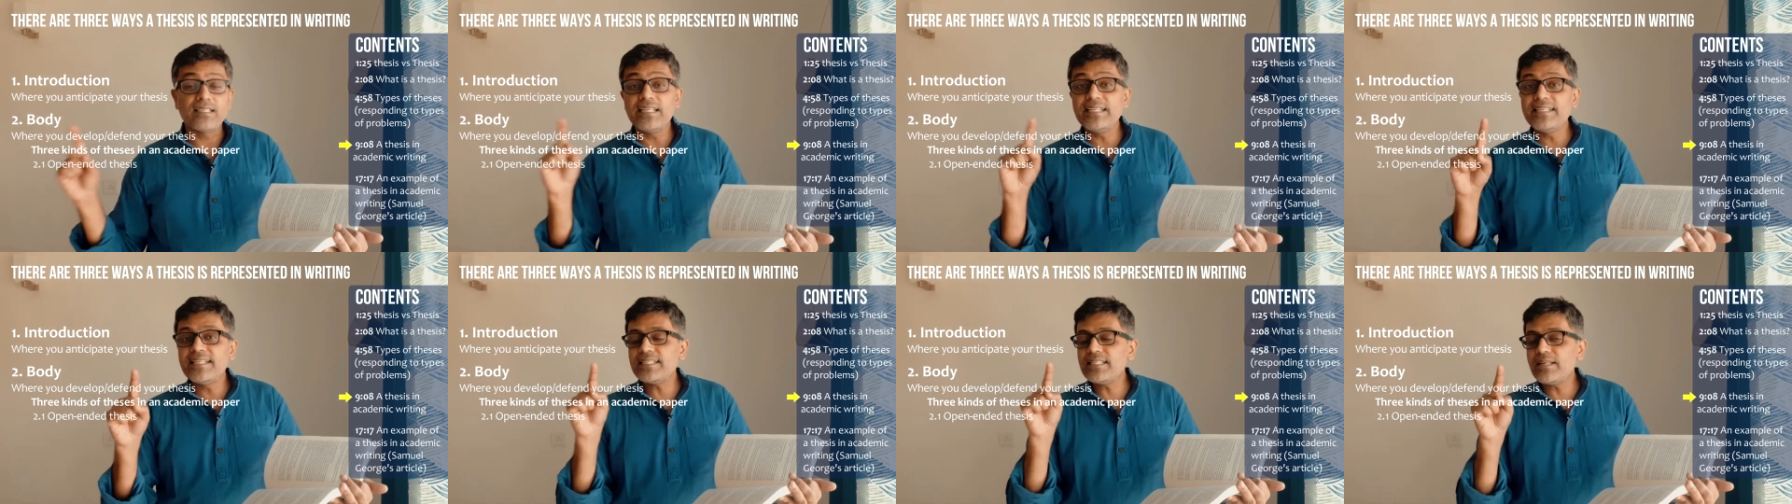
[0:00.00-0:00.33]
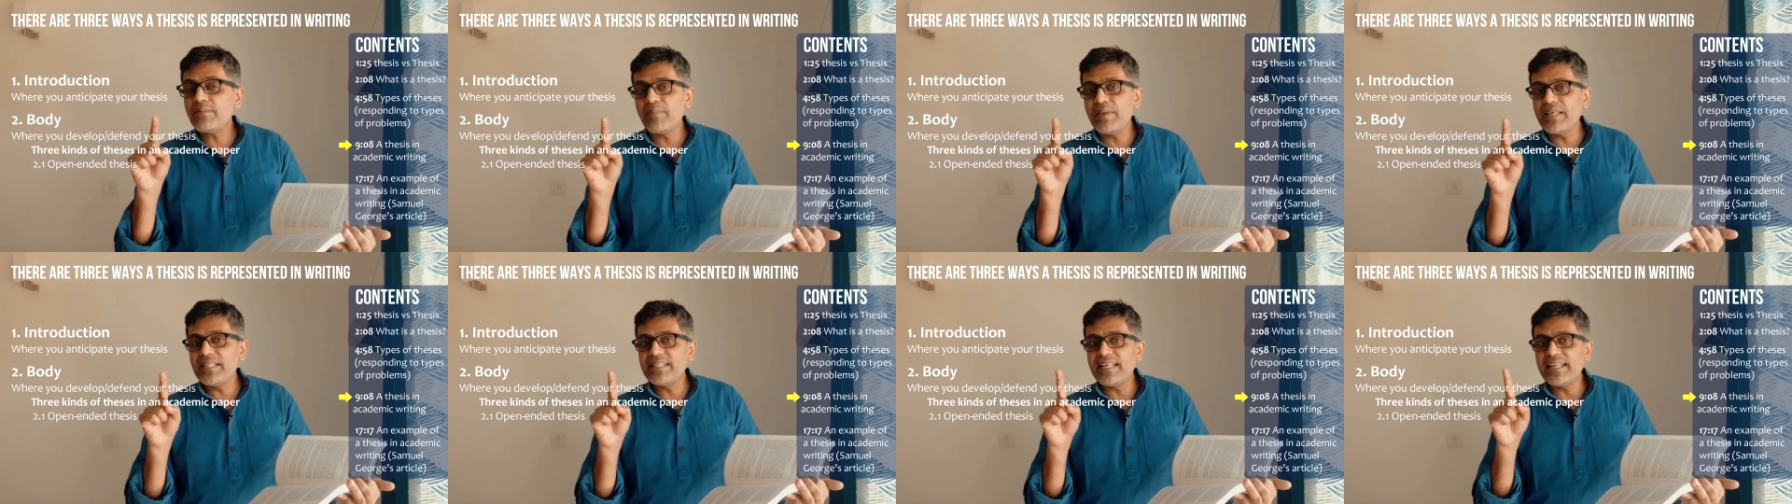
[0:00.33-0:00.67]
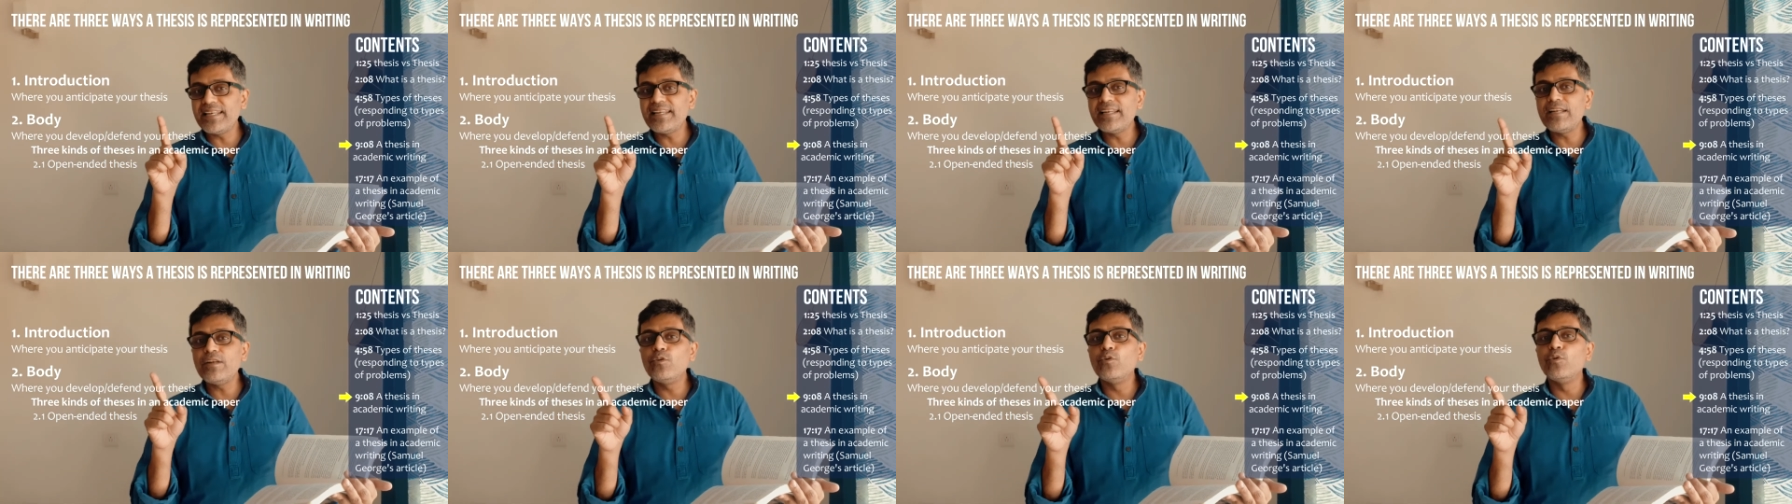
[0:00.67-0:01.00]
It doesn't mean they
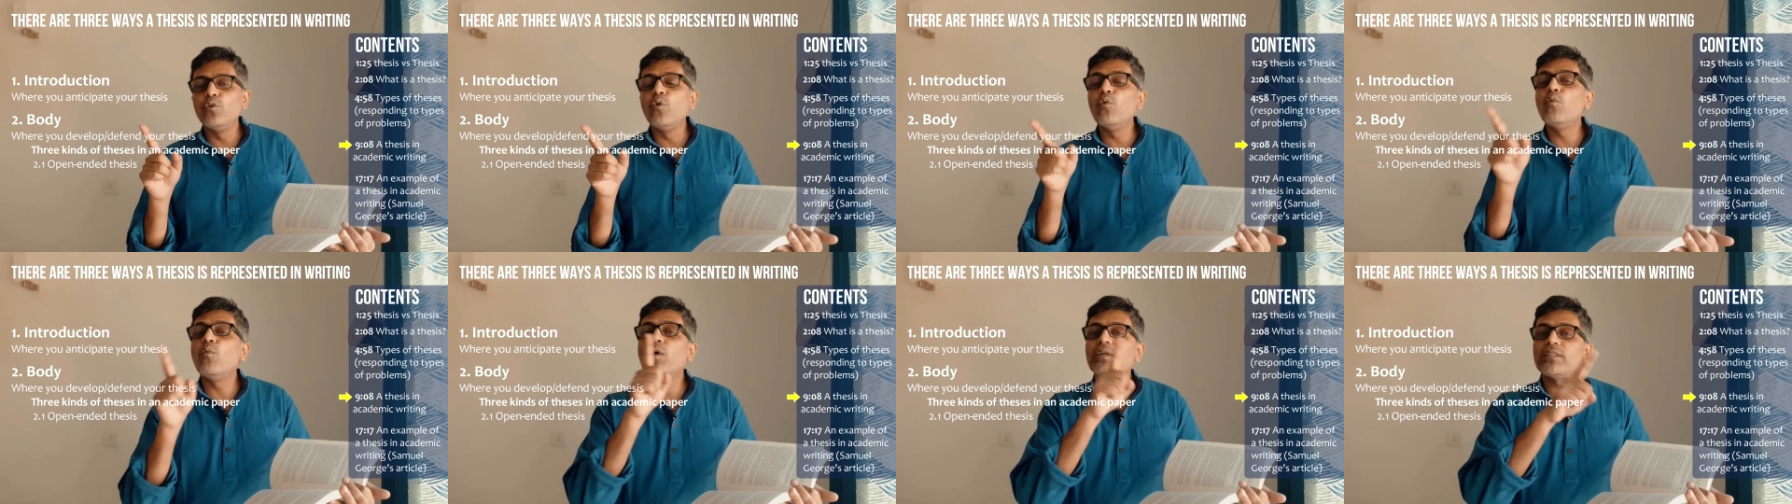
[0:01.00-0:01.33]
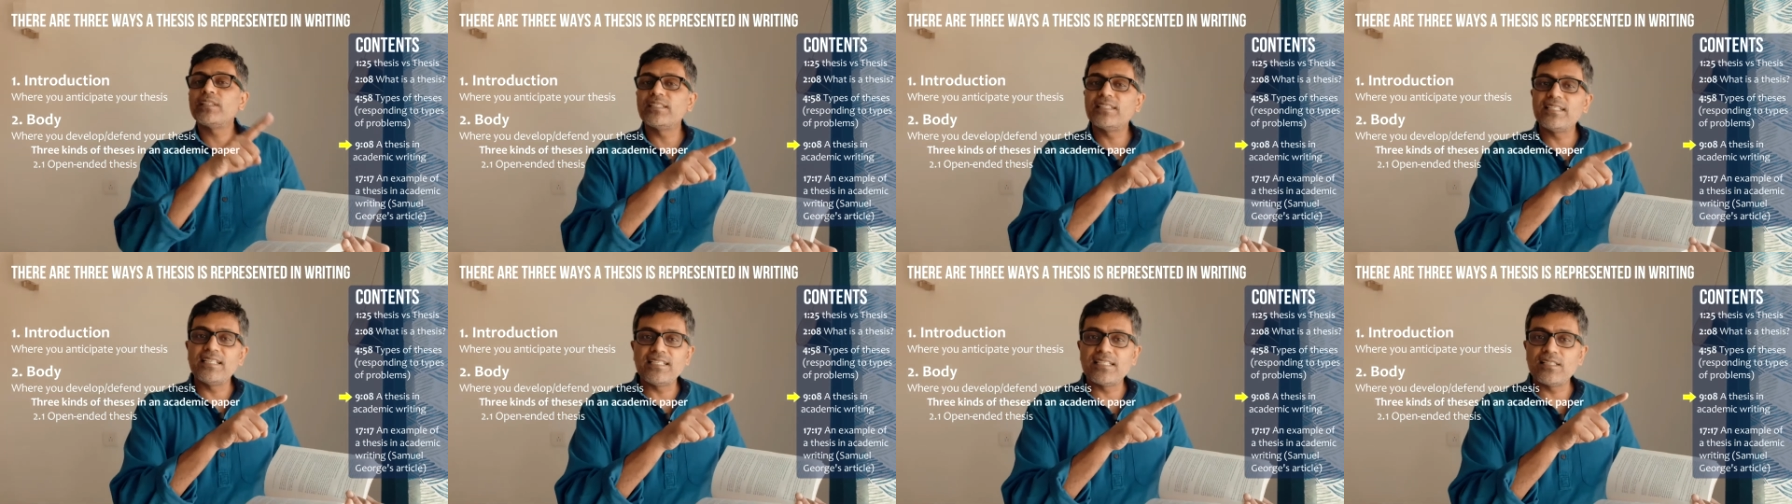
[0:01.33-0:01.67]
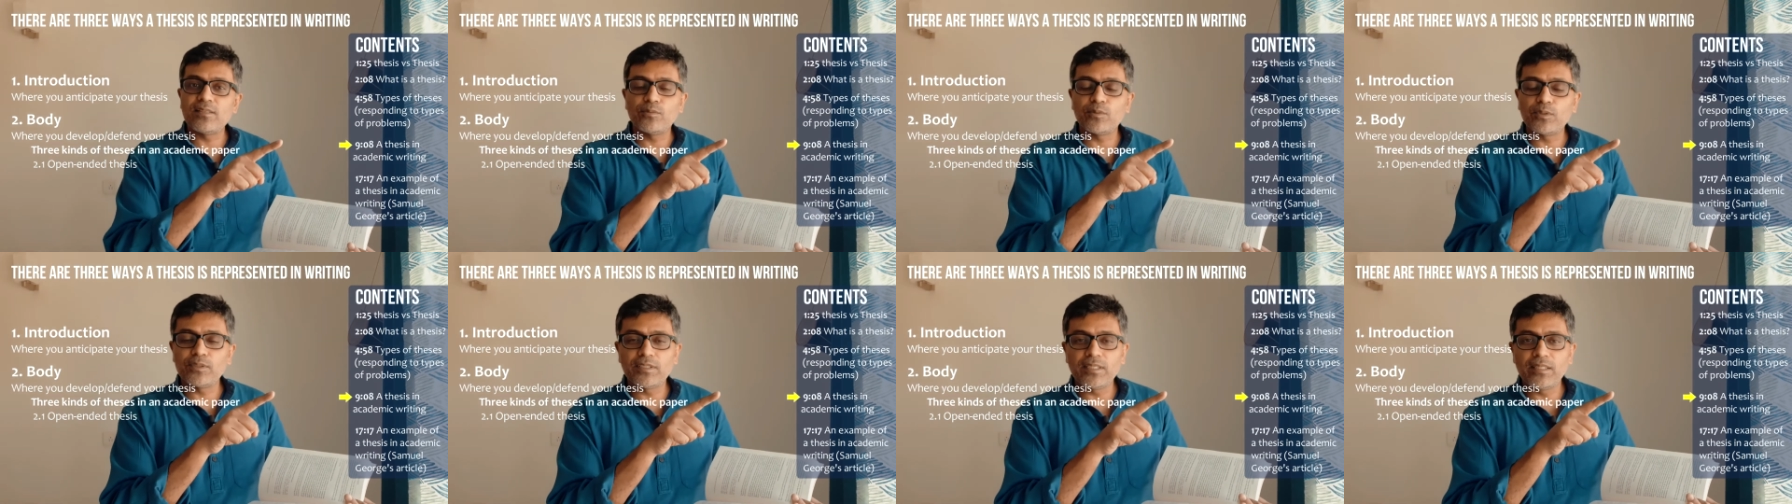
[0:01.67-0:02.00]
didn't know what the
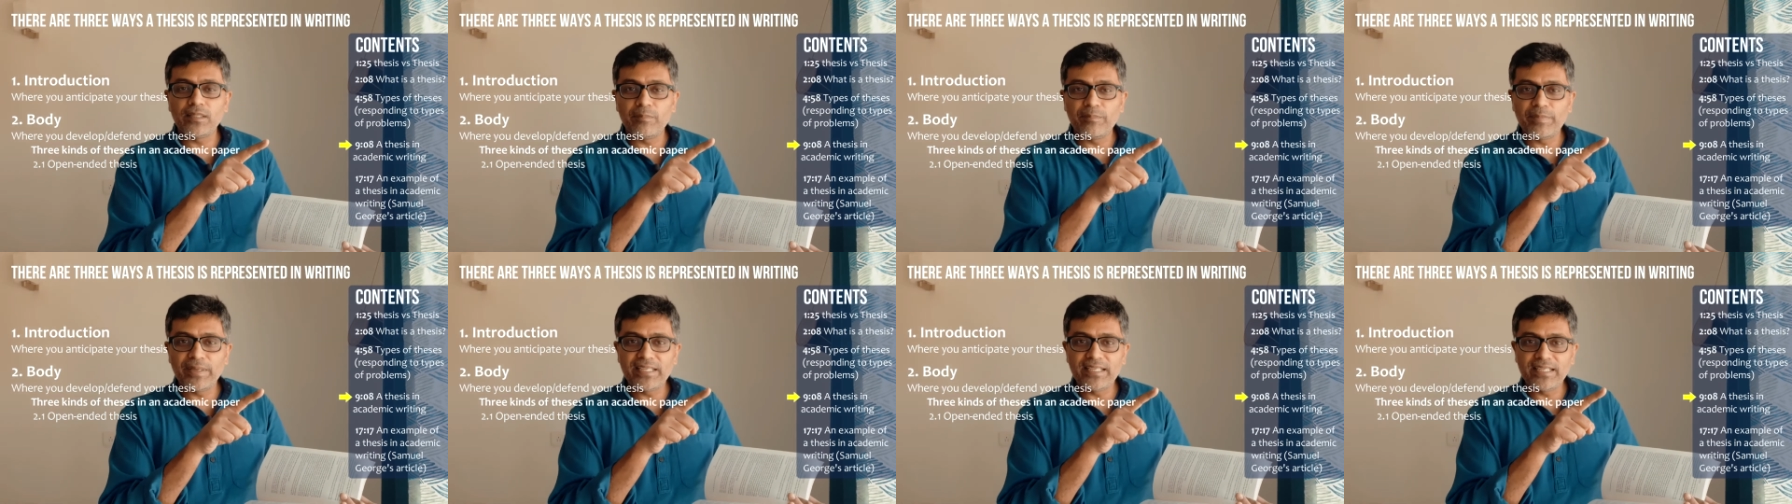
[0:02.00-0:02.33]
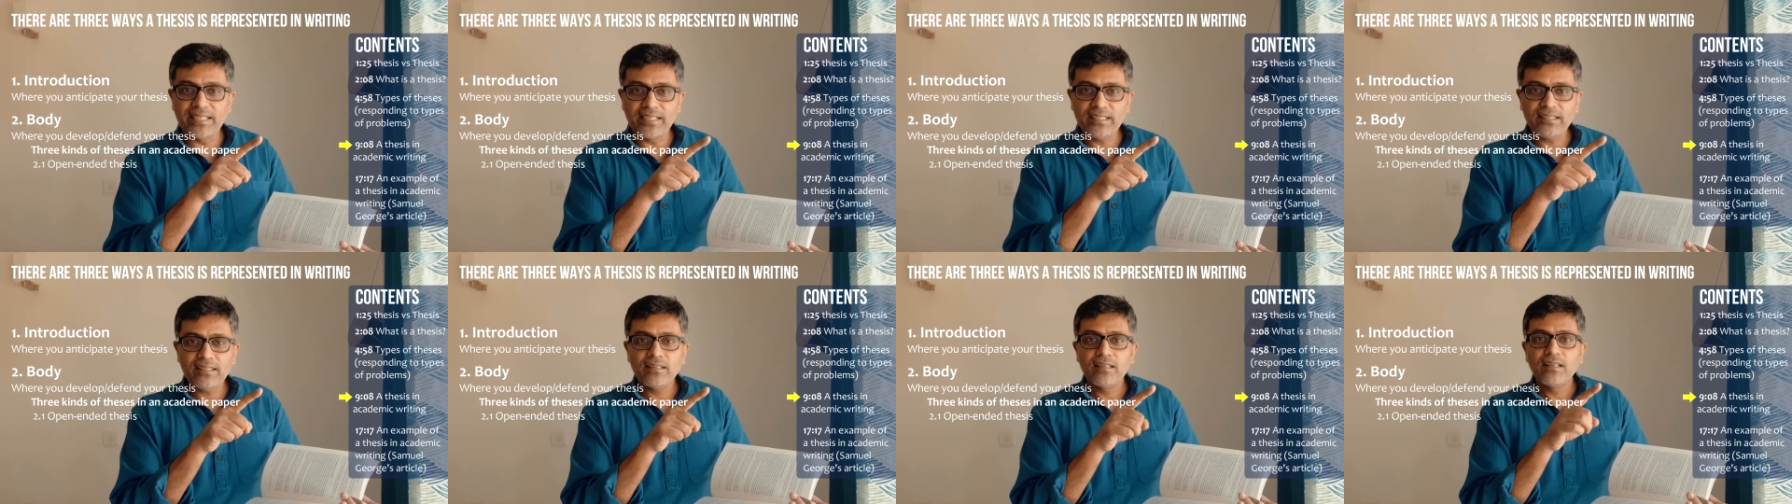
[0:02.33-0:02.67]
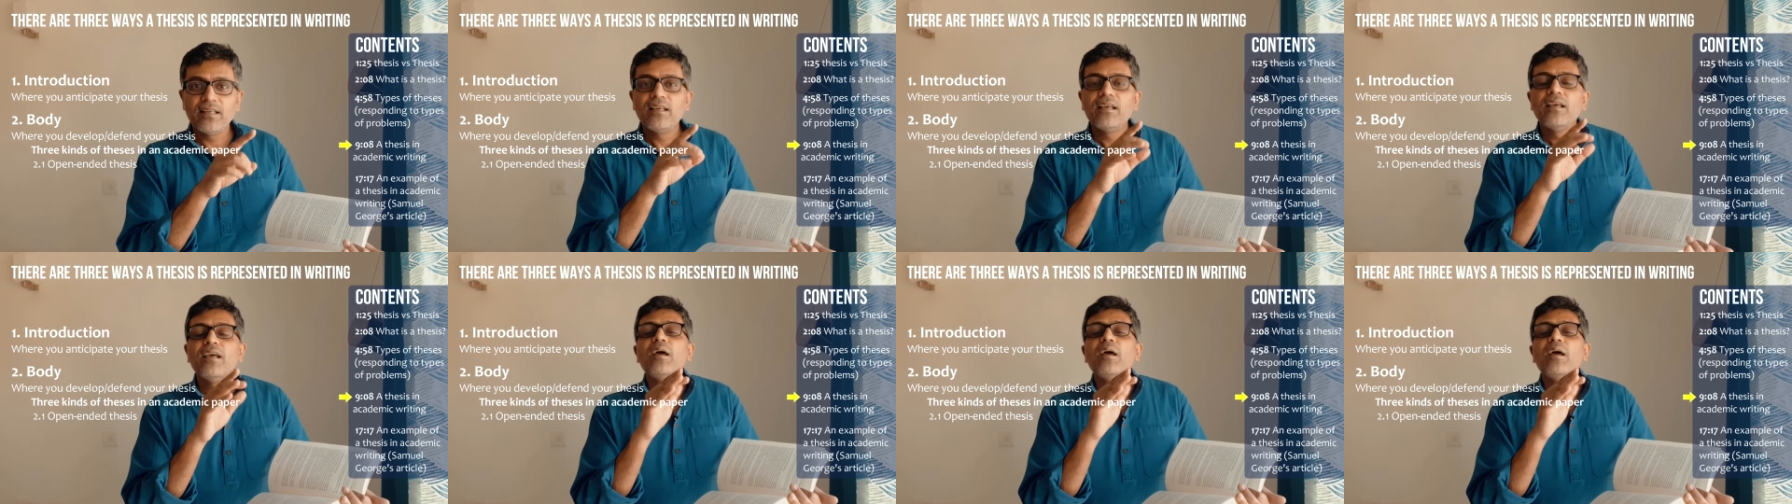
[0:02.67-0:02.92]
thesis was in the beginning,